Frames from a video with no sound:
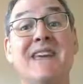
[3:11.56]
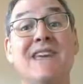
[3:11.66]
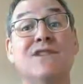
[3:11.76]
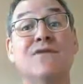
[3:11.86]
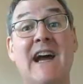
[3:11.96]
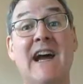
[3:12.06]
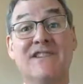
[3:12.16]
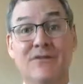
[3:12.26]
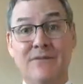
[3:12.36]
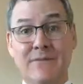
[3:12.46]
is
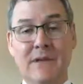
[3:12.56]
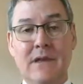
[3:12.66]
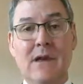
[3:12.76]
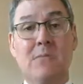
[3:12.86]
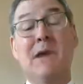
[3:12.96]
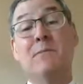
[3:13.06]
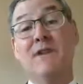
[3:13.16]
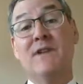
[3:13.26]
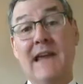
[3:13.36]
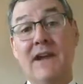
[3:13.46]
fragile. Paper
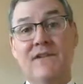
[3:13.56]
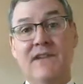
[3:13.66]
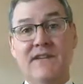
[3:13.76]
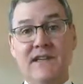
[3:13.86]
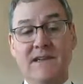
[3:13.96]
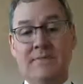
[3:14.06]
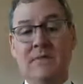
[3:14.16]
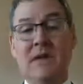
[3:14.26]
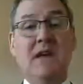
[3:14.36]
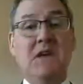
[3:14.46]
tears easy.
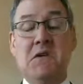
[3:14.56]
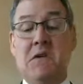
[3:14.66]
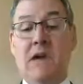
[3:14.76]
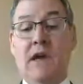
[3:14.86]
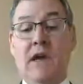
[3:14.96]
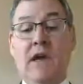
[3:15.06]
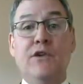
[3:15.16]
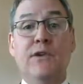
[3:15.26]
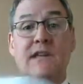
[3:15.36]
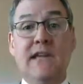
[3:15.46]

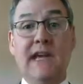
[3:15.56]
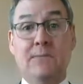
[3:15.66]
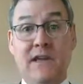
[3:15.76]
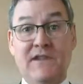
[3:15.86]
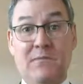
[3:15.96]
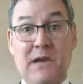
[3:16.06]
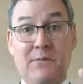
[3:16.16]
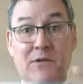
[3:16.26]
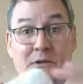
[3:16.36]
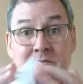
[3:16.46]
You can take a piece of
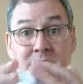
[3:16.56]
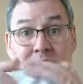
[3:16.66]
paper